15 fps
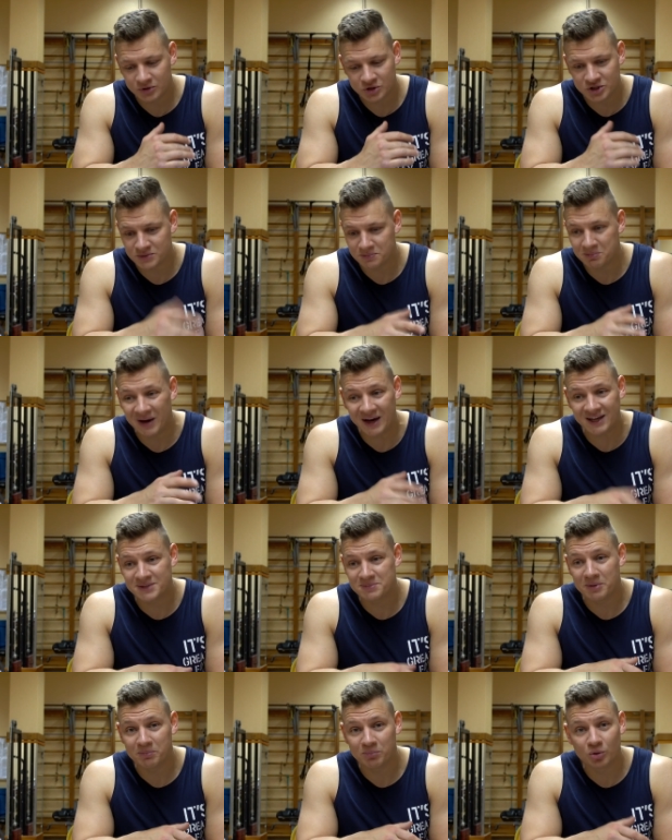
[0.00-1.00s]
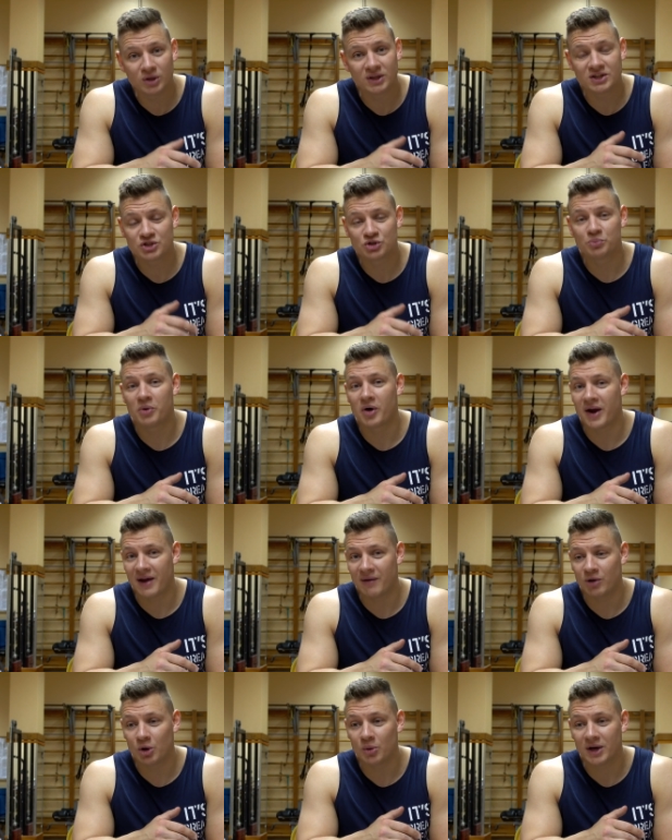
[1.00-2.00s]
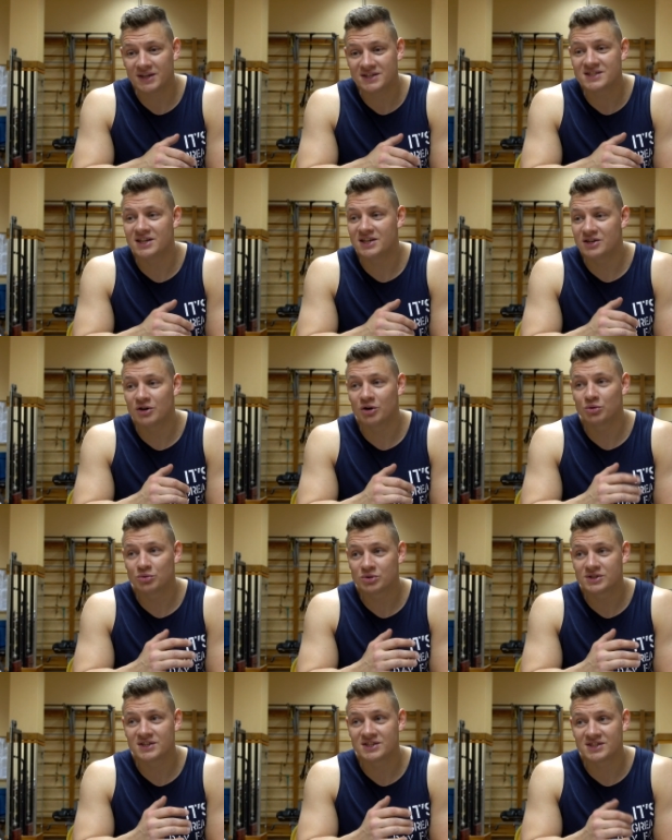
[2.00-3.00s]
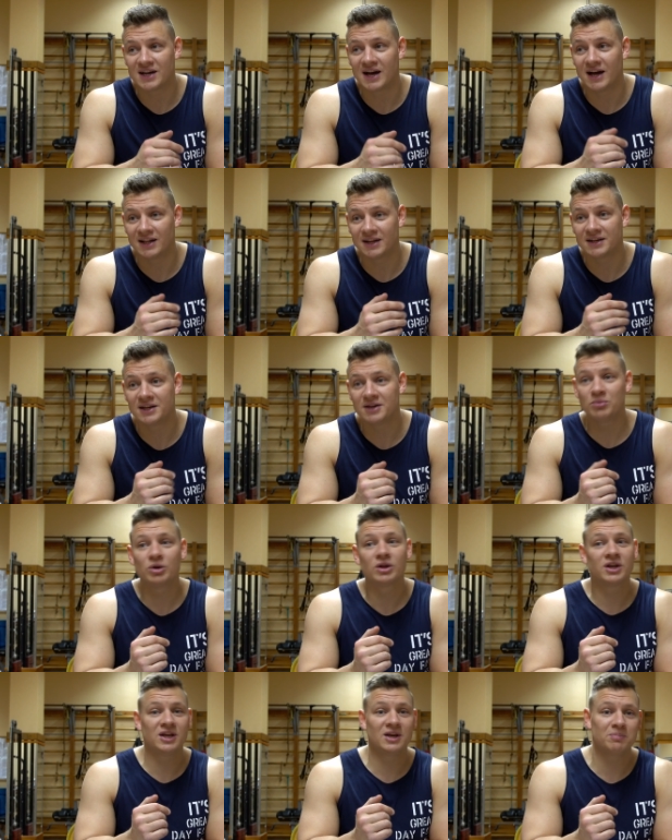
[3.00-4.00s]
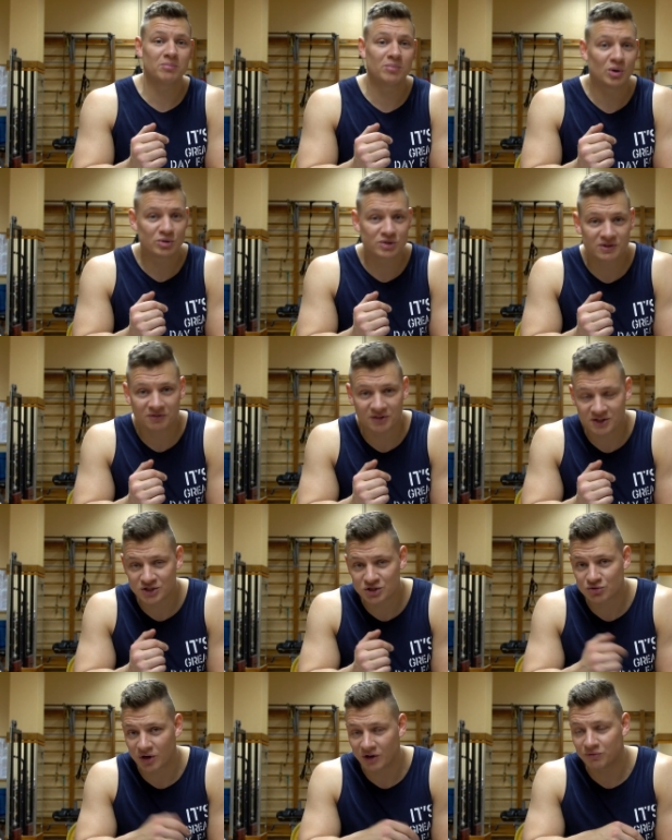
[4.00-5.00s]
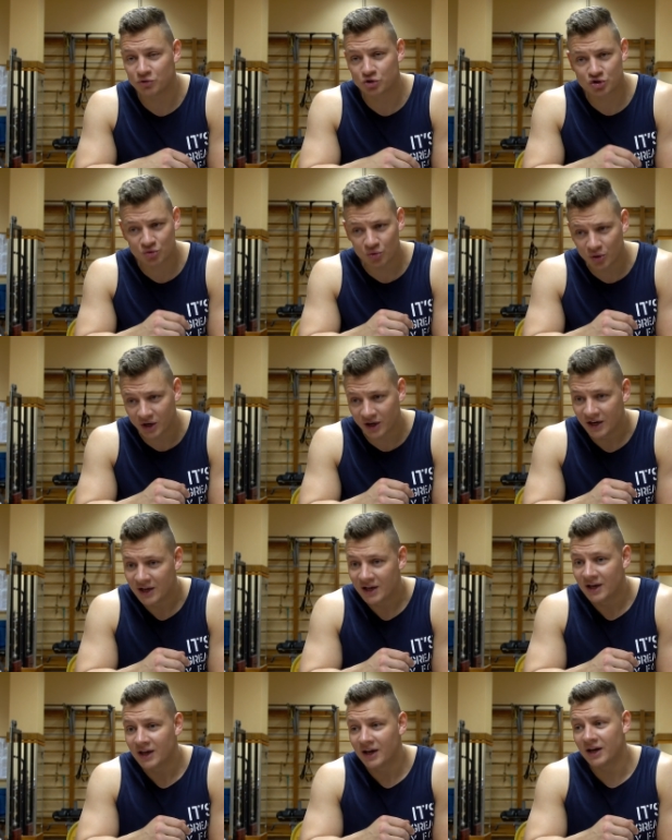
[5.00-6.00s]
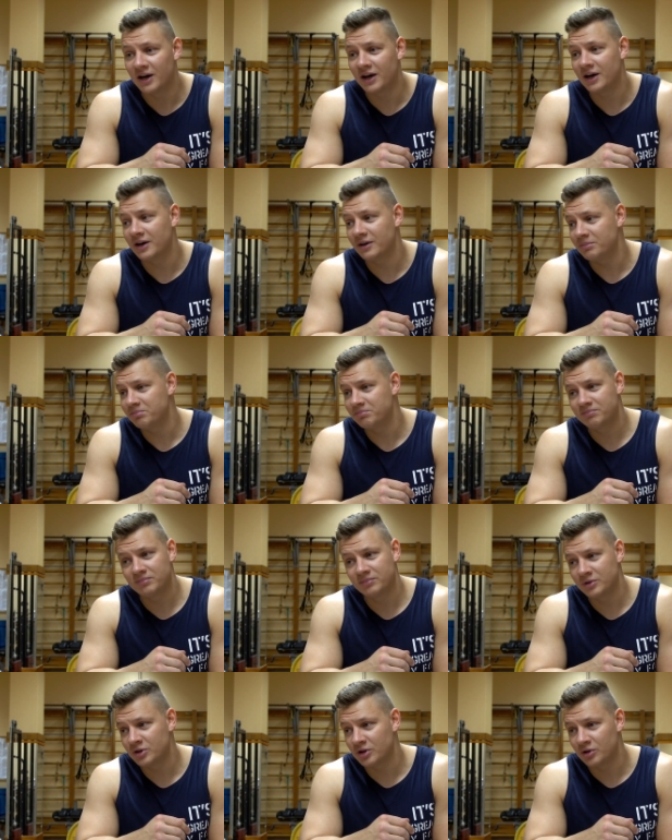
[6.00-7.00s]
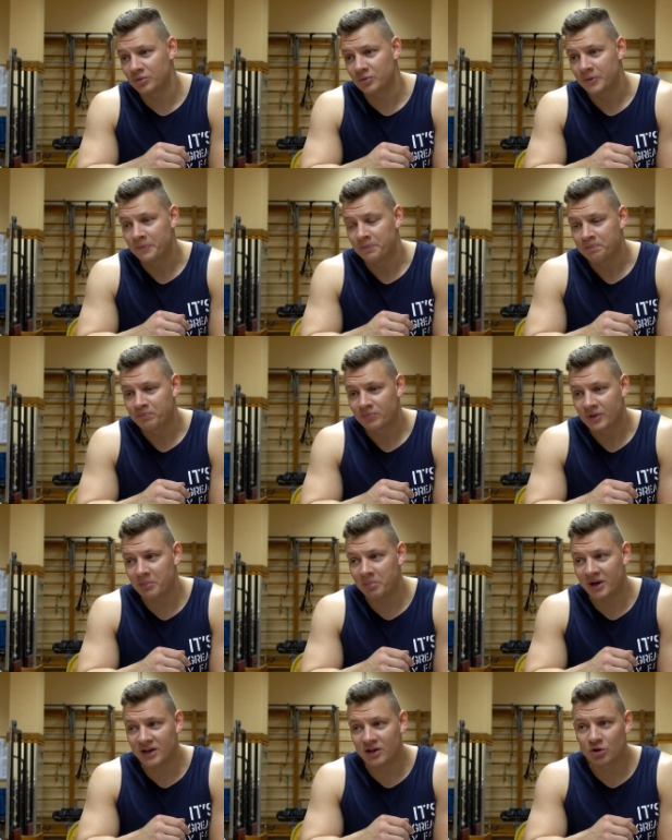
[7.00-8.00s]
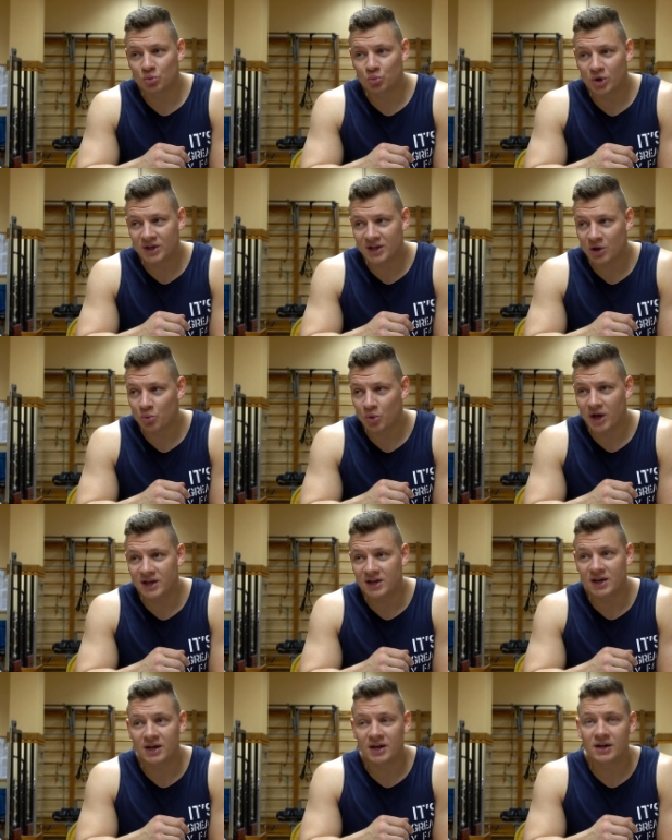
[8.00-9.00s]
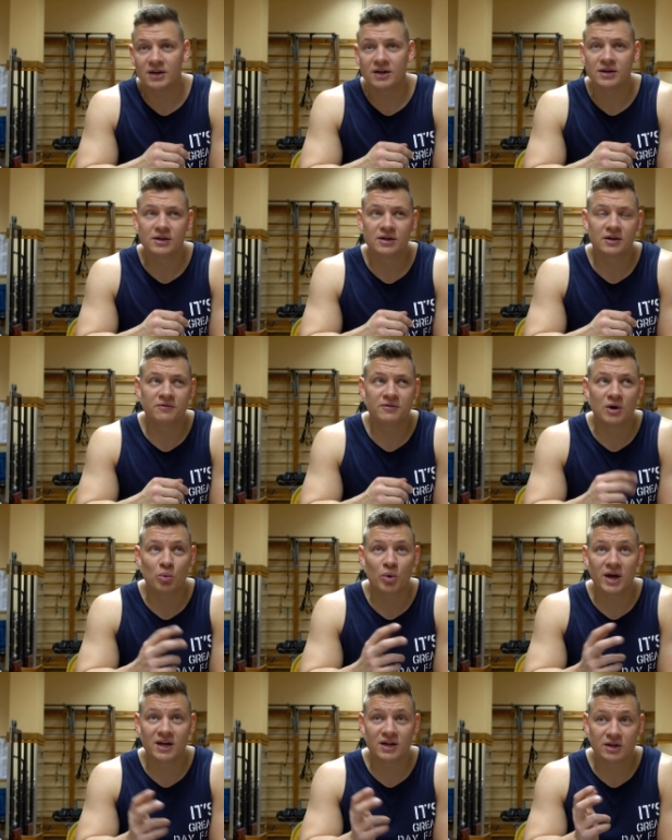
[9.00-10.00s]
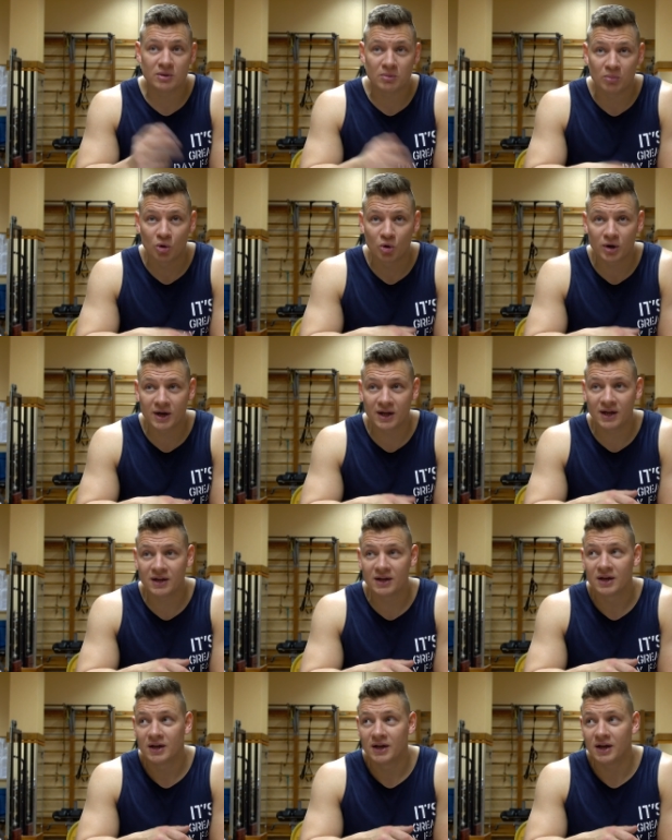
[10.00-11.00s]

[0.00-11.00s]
just Mike's been pulling super heavy weights. He knows the style and he will keep most of his strength for sure. Uh, you know, depending on when they weigh in and if they weigh in in the morning